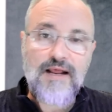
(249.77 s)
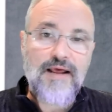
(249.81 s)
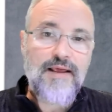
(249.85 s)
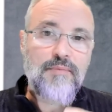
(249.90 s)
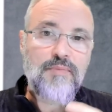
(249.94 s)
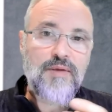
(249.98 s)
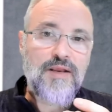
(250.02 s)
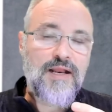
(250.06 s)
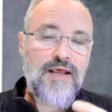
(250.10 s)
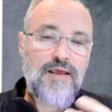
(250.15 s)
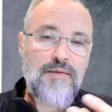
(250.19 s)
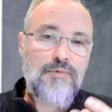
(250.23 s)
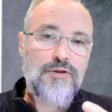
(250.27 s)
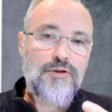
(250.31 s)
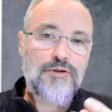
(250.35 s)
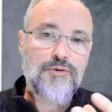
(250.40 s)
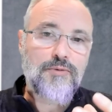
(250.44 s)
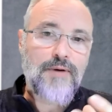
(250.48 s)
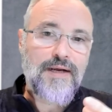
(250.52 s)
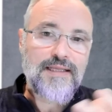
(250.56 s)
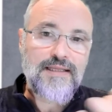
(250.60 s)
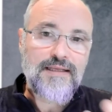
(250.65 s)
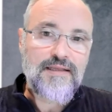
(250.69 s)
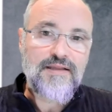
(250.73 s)
like being able
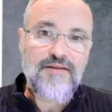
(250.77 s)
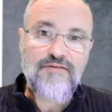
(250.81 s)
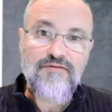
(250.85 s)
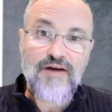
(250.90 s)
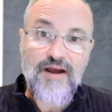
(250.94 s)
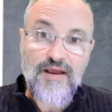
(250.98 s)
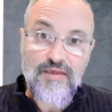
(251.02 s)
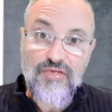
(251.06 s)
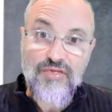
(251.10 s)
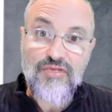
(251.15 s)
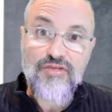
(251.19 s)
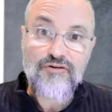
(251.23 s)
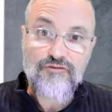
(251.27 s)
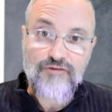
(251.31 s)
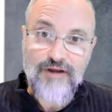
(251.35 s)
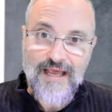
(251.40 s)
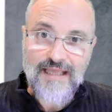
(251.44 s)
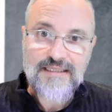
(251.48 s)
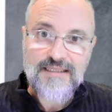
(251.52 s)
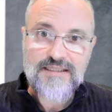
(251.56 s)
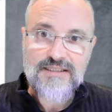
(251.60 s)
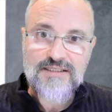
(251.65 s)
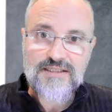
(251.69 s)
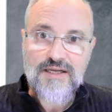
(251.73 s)
to identify
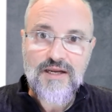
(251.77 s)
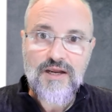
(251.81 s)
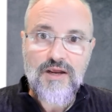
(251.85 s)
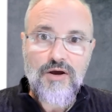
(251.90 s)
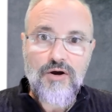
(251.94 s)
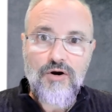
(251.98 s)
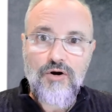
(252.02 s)
threats,